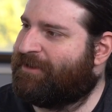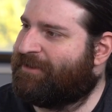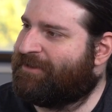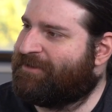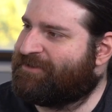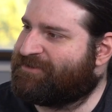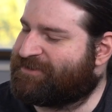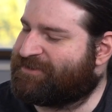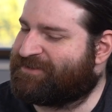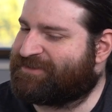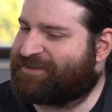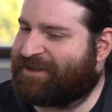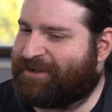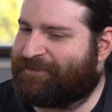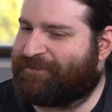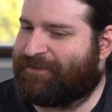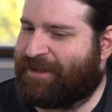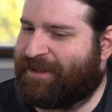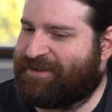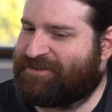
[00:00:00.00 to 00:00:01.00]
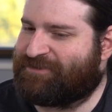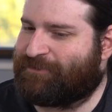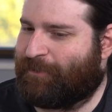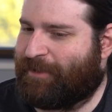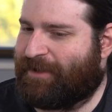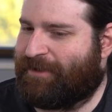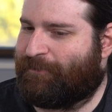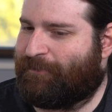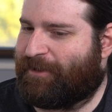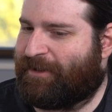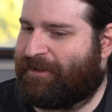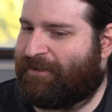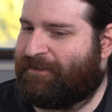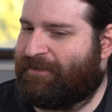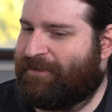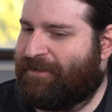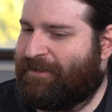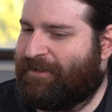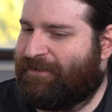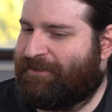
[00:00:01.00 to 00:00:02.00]
So this is kind of a nice way where
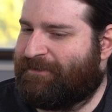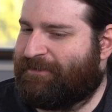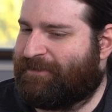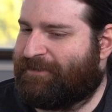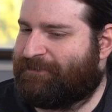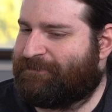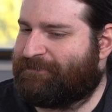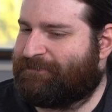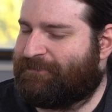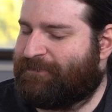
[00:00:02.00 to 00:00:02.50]
you know